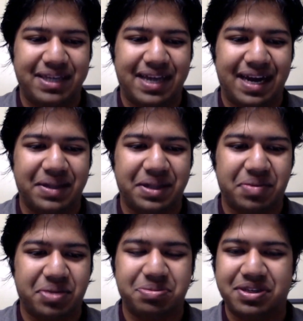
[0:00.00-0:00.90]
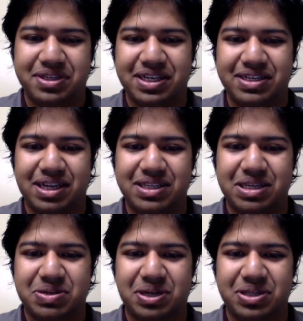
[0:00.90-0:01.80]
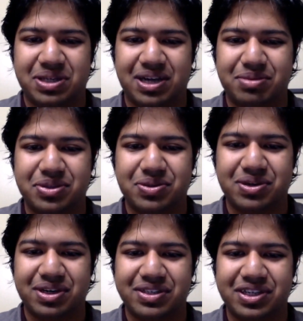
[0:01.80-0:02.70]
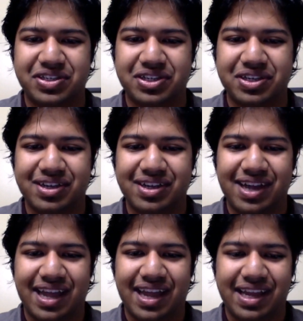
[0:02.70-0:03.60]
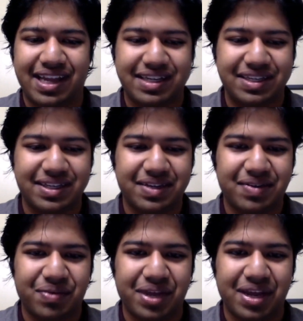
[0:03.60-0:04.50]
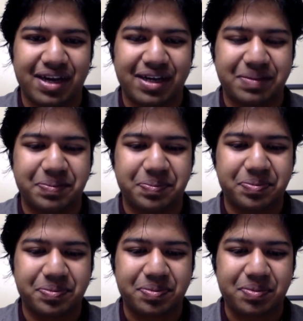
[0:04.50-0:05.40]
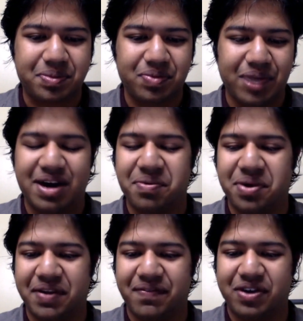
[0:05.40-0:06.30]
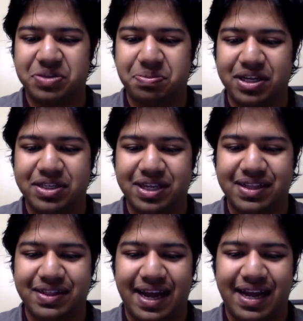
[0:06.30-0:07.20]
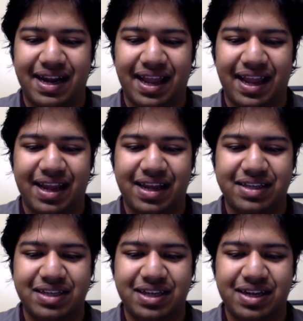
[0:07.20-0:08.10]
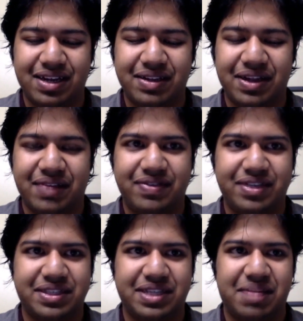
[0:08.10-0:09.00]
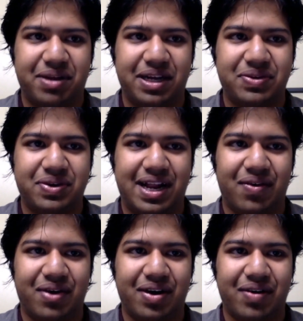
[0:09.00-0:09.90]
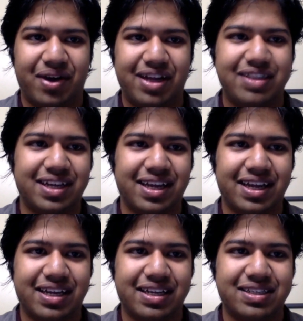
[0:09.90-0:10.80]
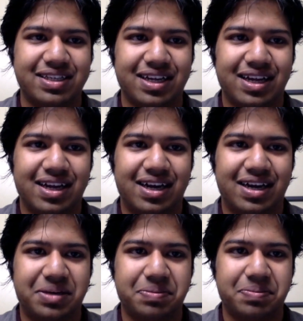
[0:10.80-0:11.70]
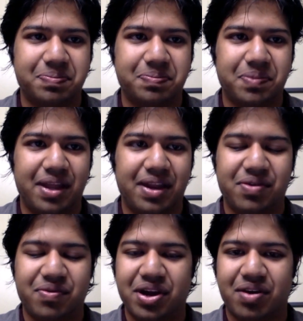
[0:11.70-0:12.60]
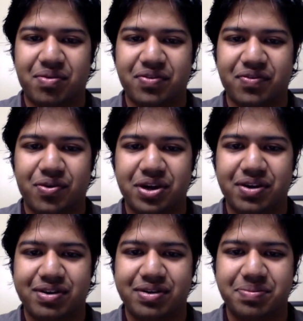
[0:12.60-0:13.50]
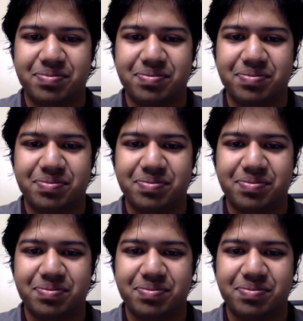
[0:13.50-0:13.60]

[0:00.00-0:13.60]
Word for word: Hackathon was building a decentralized autonomous organization, and we um, we ended up winning first place in that. And since then, applied to now Grand Grand, and um, and here we are with Fortior.